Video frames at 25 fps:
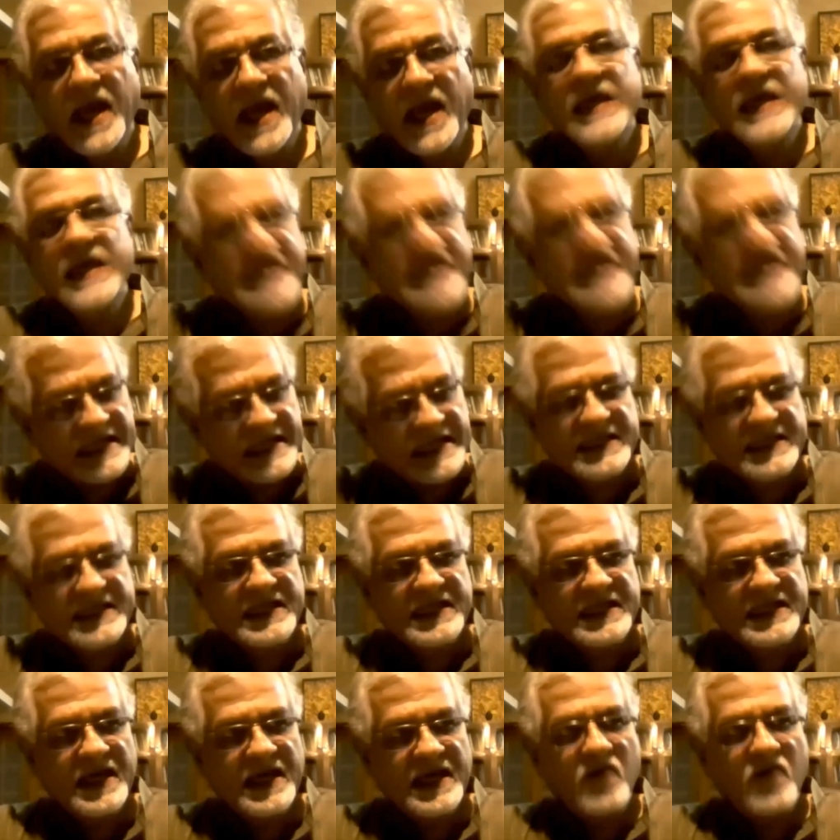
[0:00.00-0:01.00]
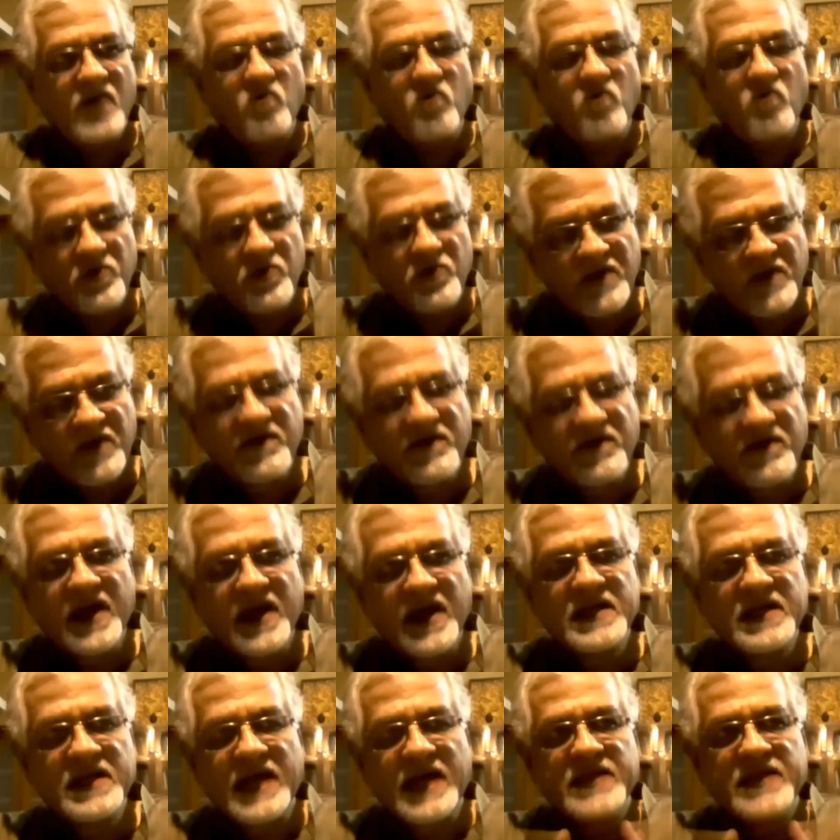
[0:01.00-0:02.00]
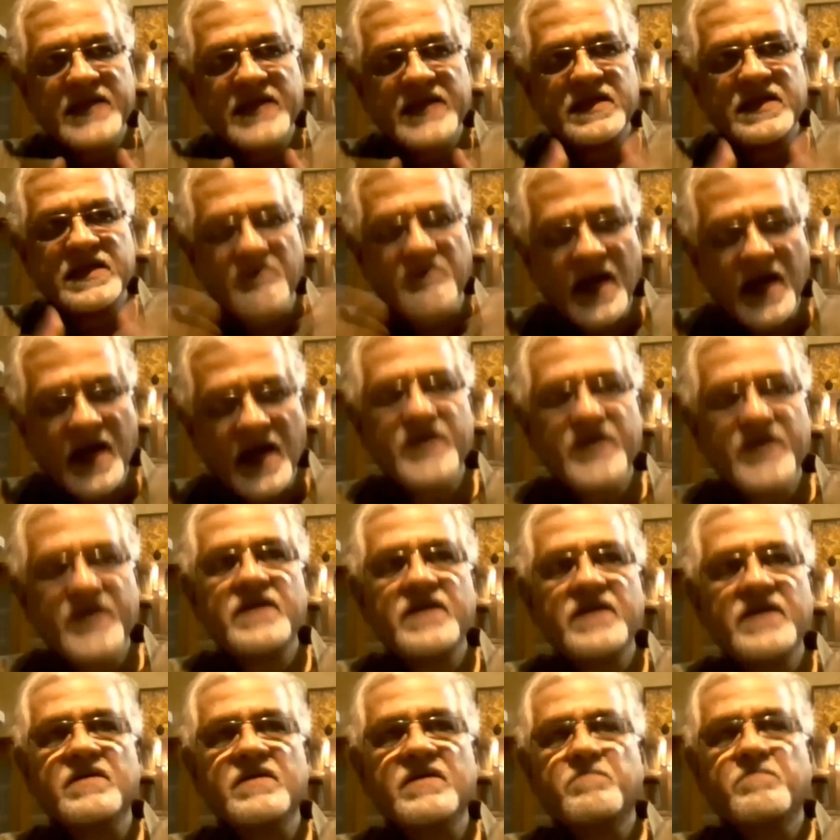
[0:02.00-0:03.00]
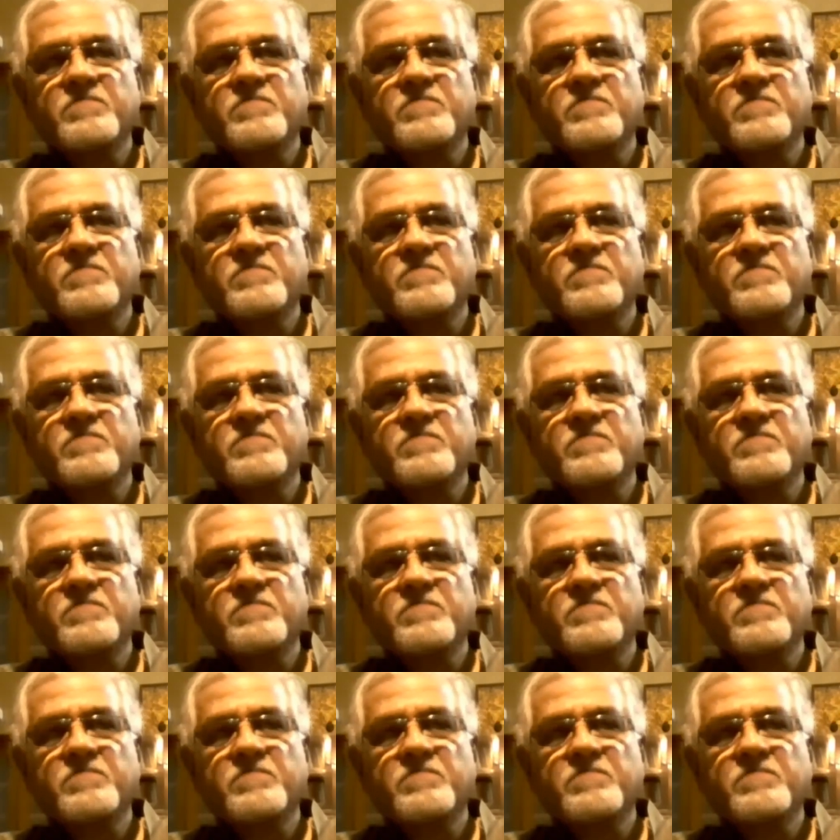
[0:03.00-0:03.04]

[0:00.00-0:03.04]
Yes, what we find as an abiding